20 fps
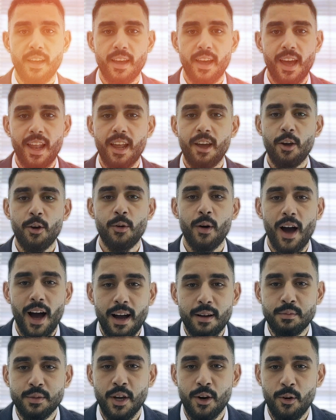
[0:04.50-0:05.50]
Hello,
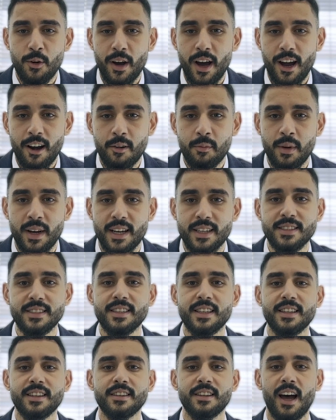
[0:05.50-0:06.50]
I'm Tolga Aramaz,
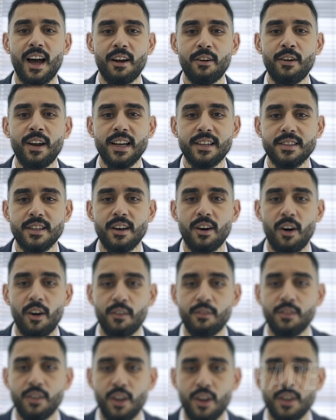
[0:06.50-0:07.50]
the Director
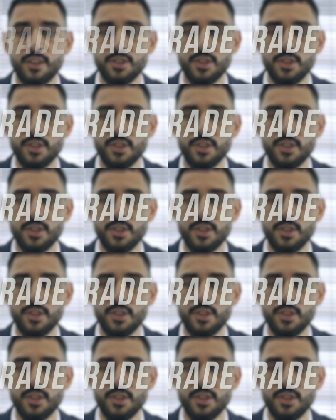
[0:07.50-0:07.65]
of Learn